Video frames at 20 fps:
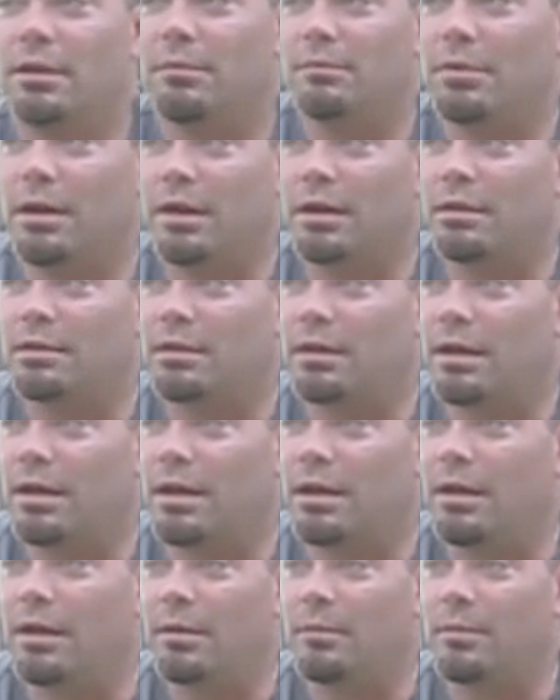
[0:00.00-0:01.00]
But,
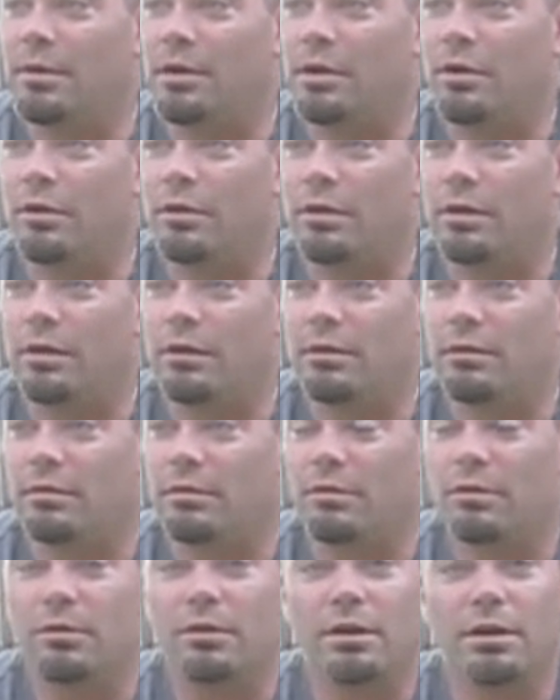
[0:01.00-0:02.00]
the
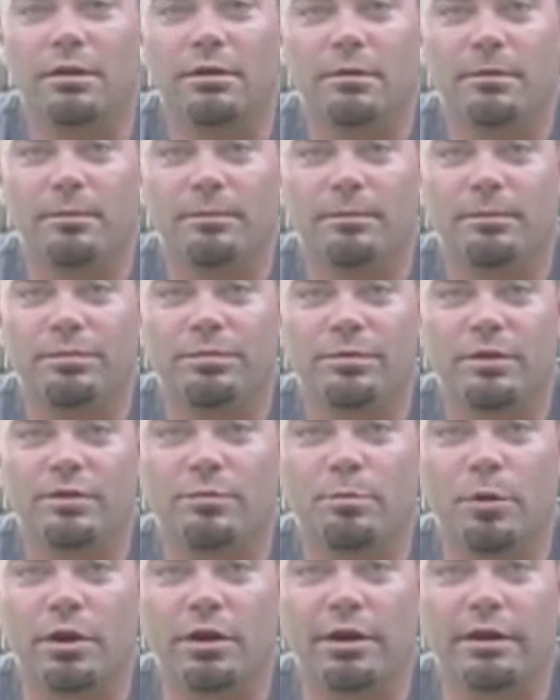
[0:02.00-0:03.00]
little
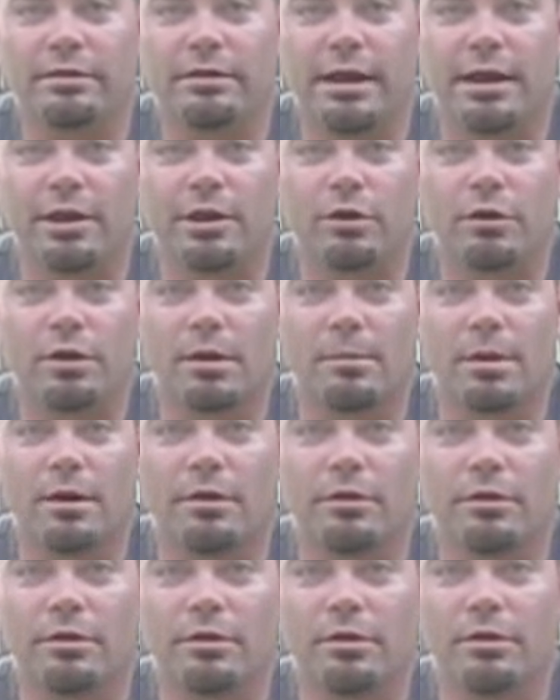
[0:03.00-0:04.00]
sparky Italian will come out
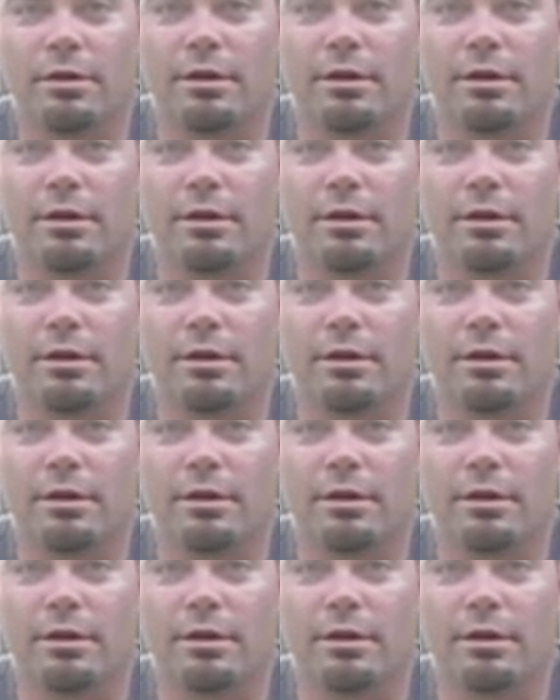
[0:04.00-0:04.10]
in her,